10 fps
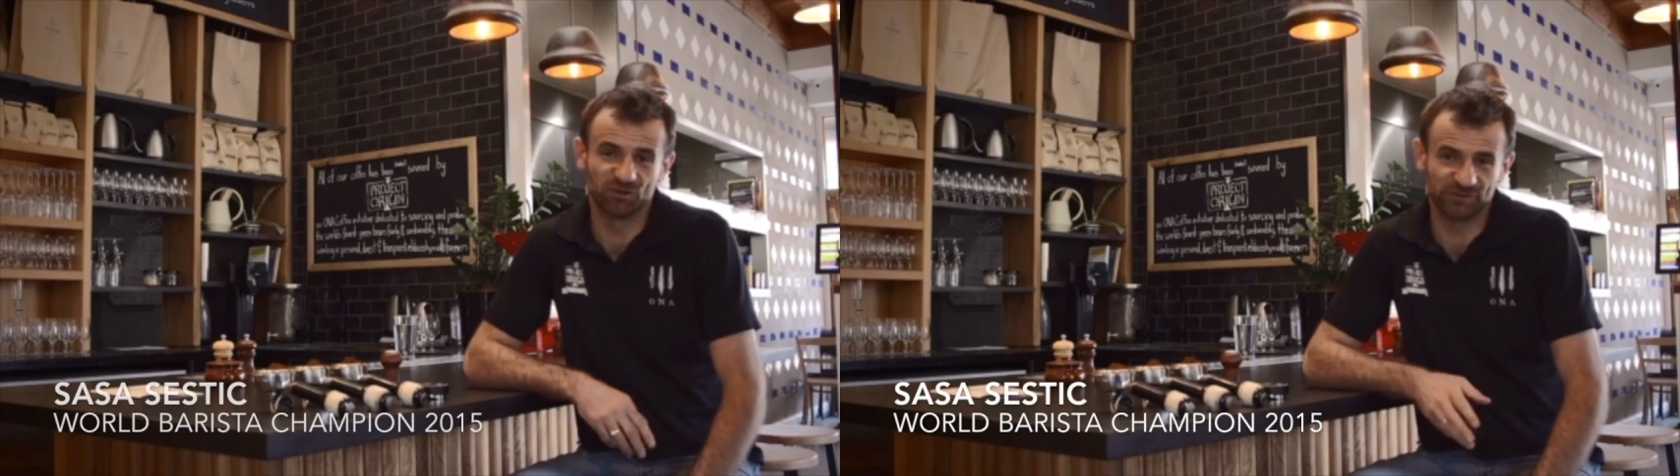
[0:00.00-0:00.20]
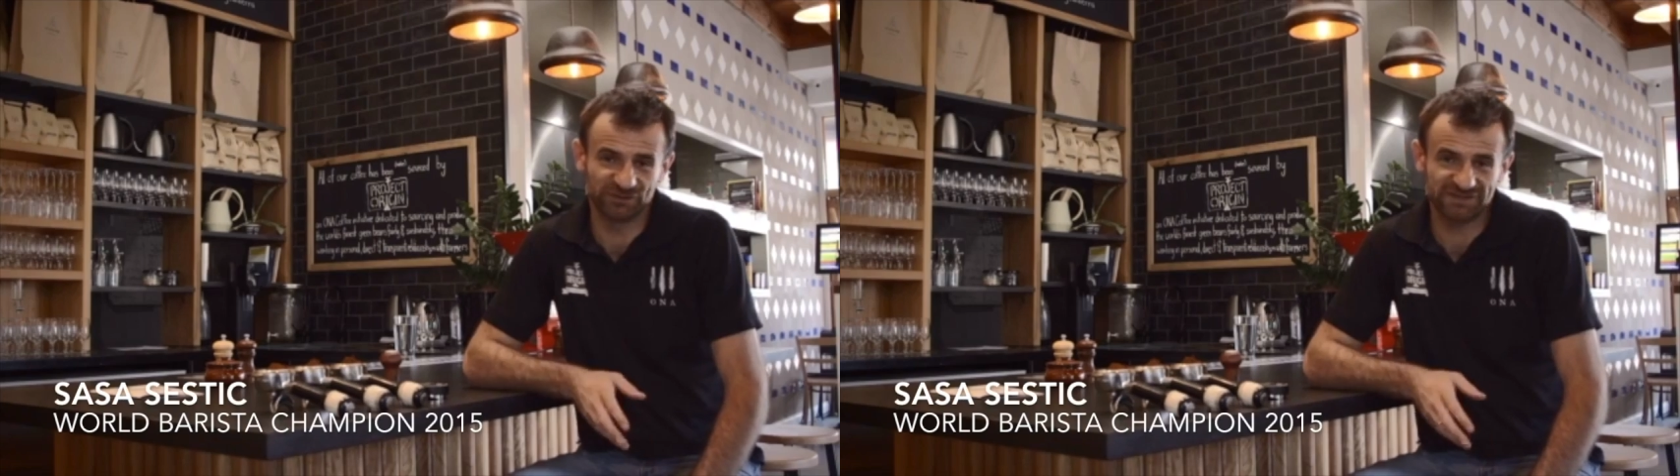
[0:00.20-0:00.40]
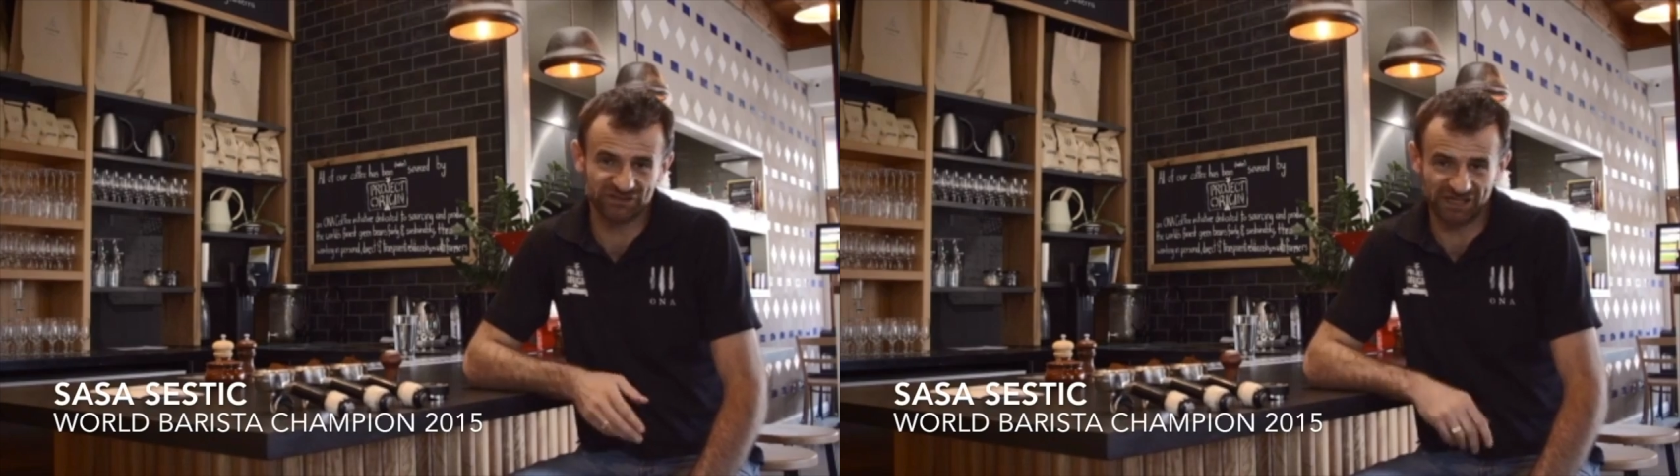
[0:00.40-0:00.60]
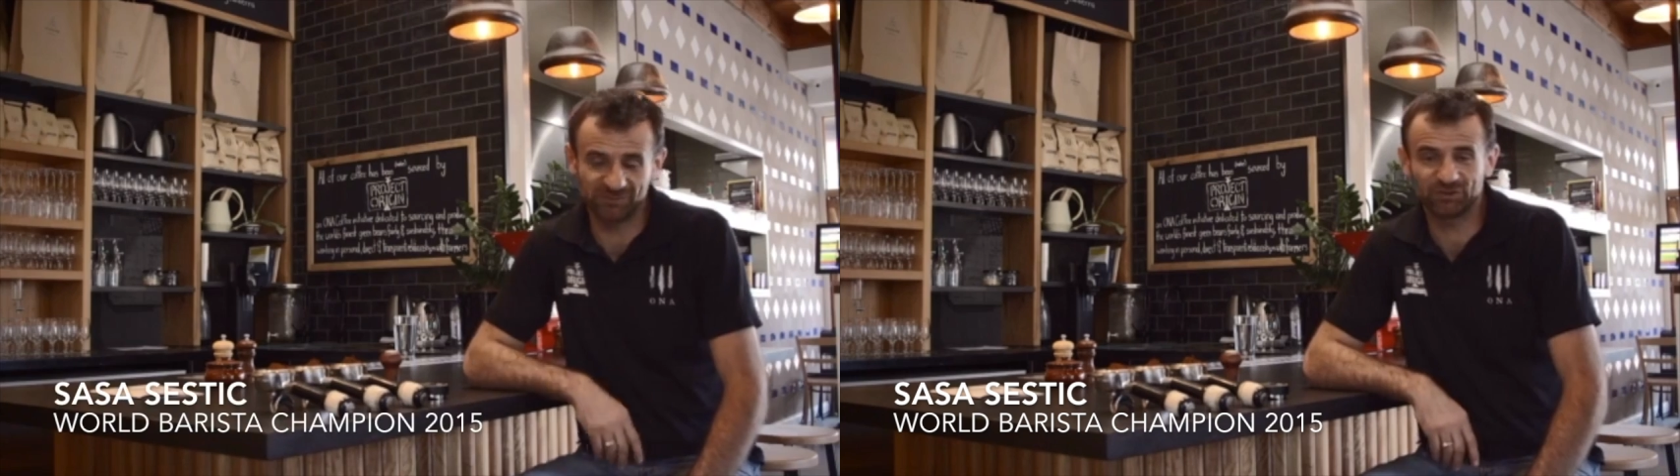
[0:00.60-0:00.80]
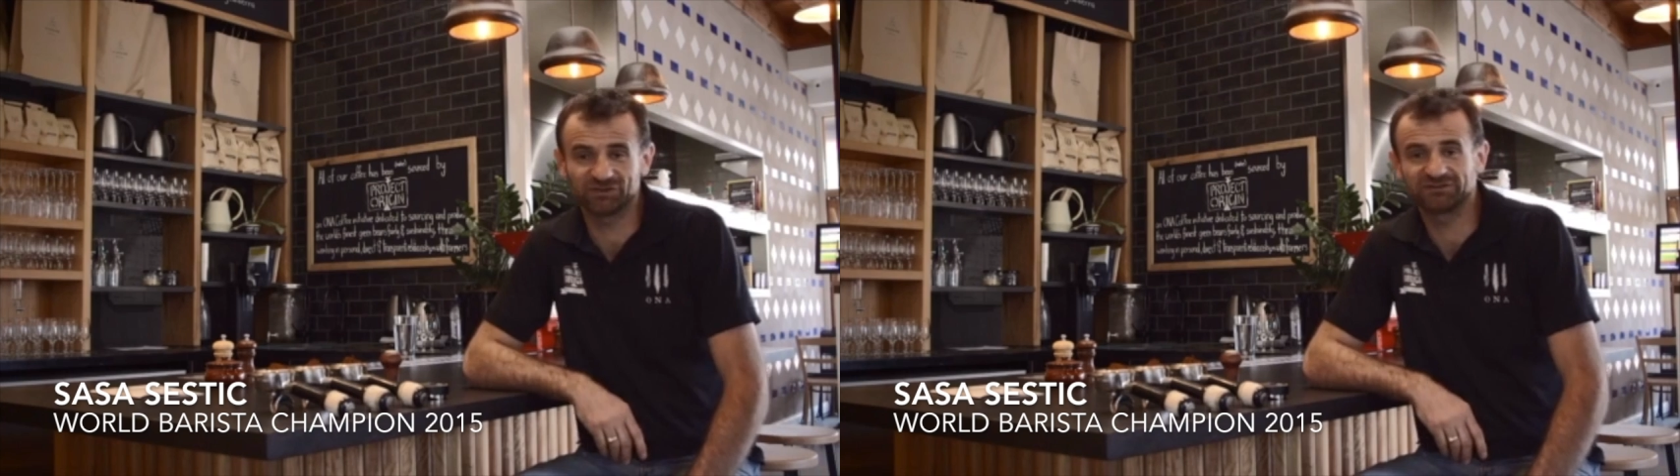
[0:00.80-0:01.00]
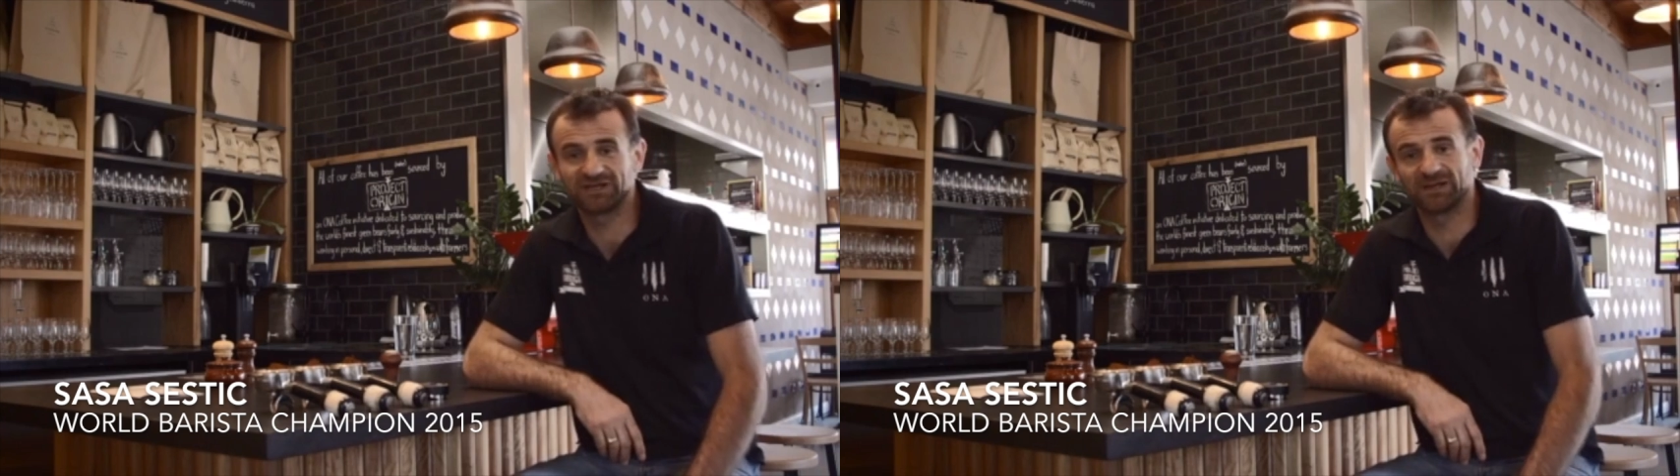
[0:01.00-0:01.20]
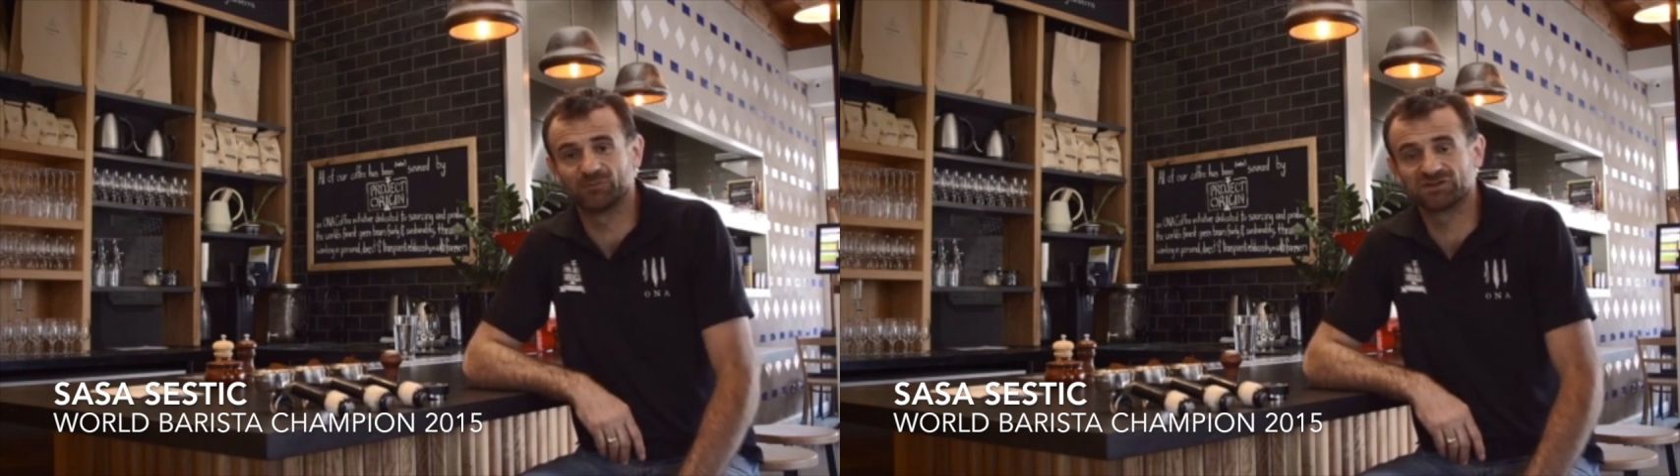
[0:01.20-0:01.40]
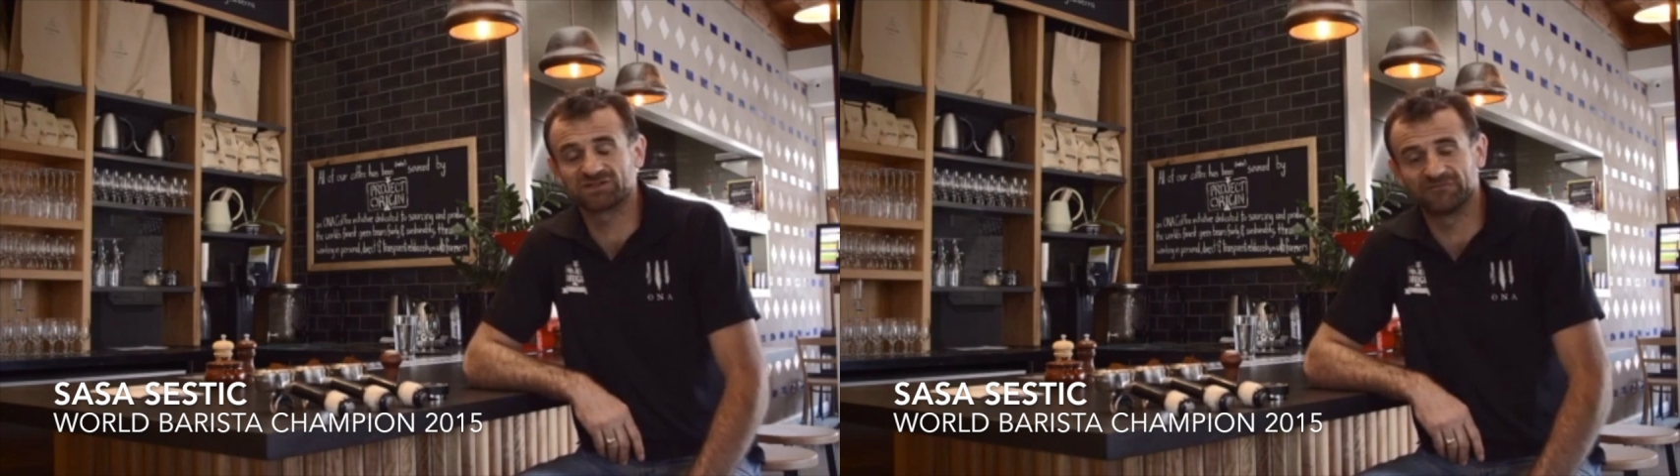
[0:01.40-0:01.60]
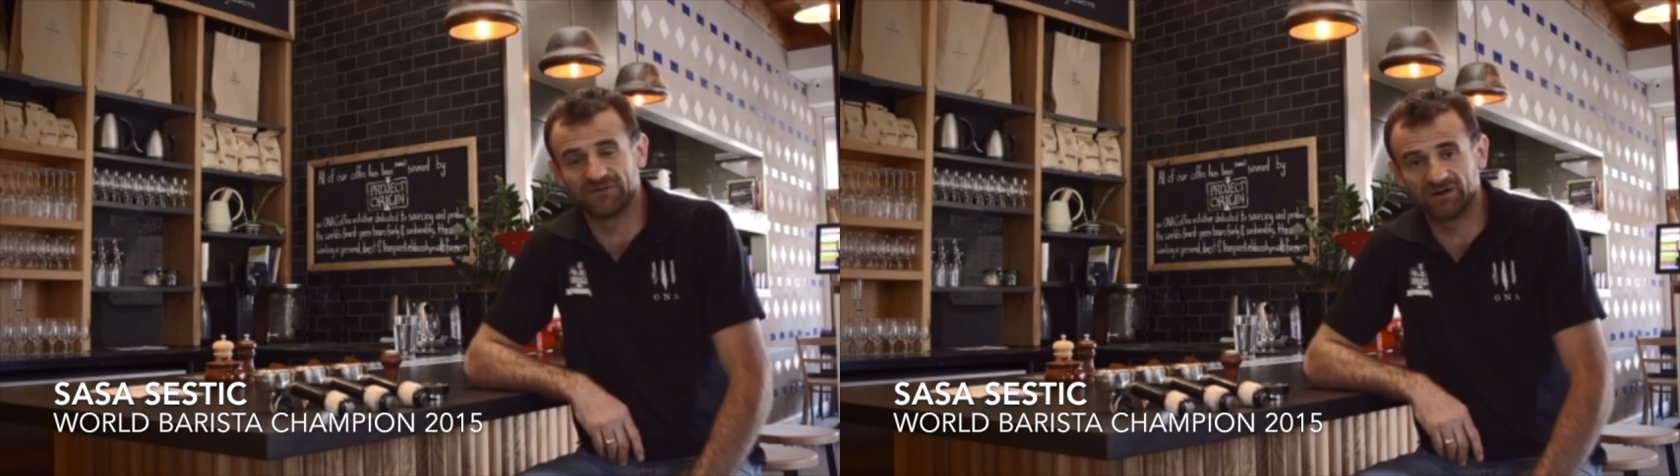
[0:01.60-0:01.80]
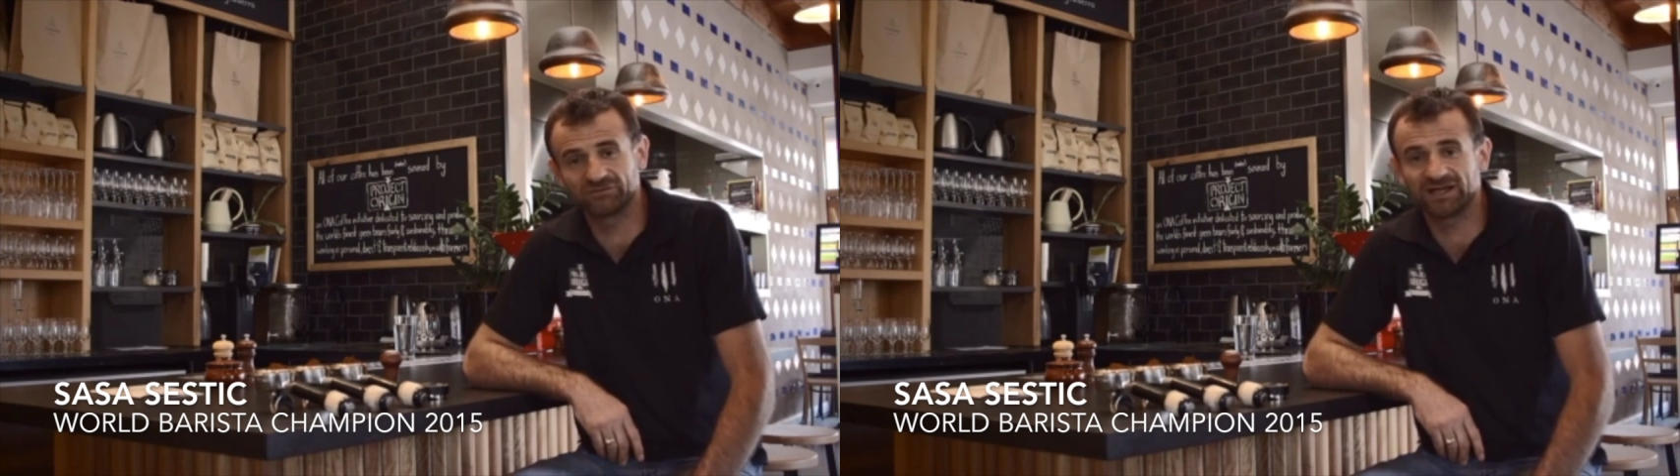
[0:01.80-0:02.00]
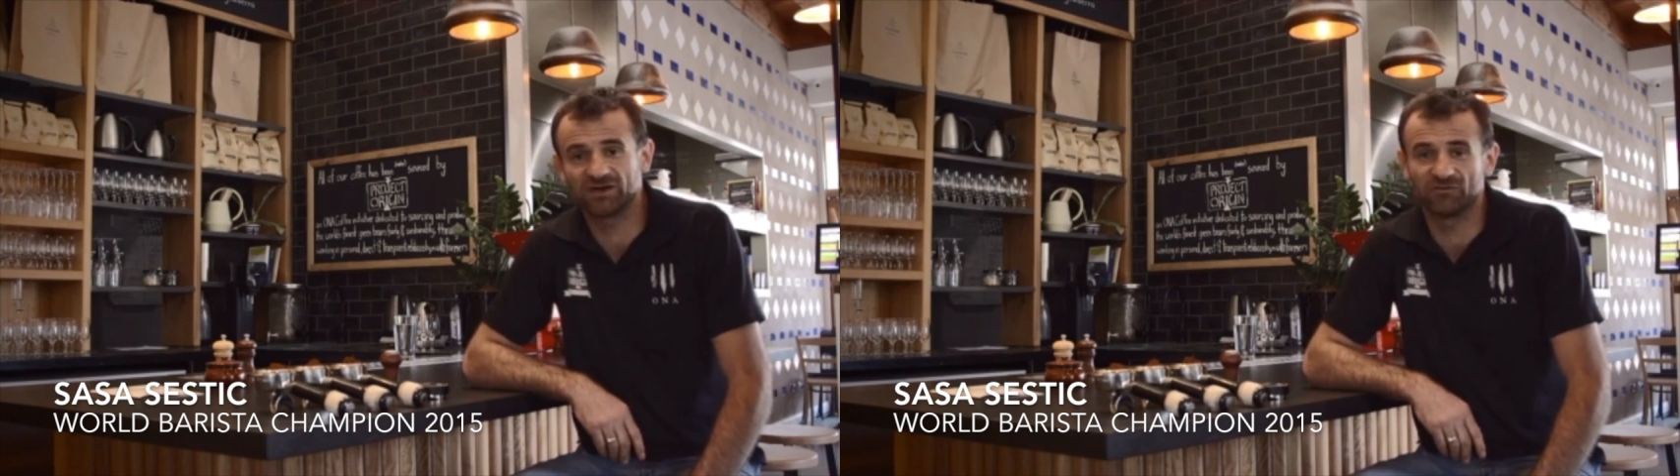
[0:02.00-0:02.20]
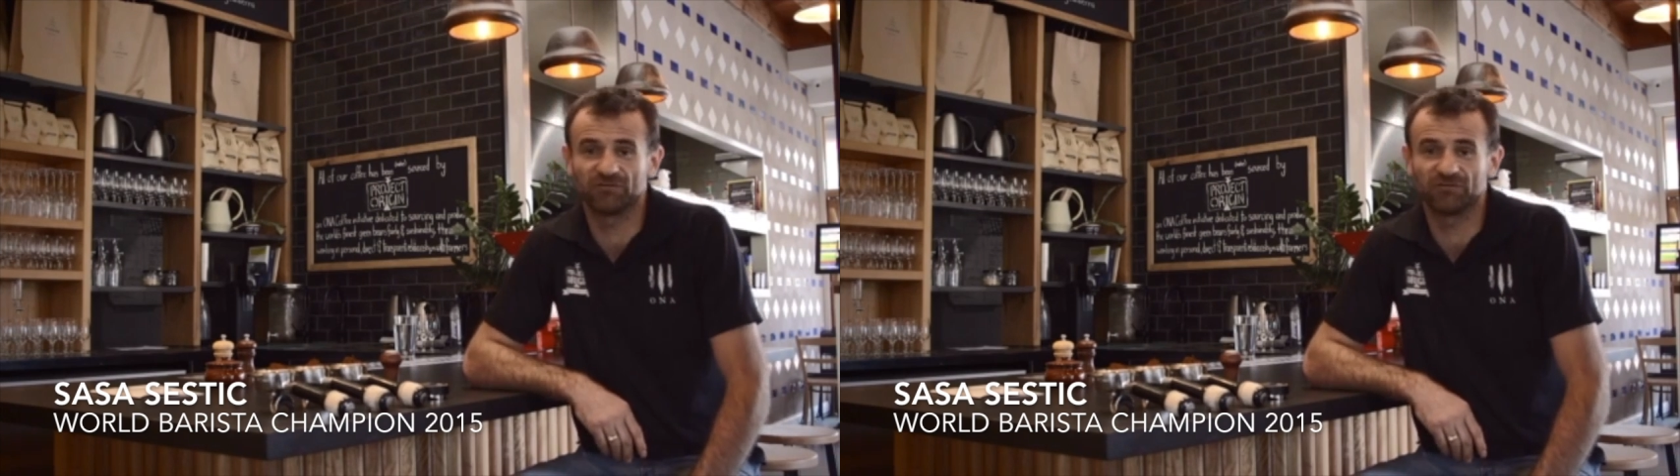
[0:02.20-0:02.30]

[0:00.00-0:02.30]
World Barista Champion and I'm also founder of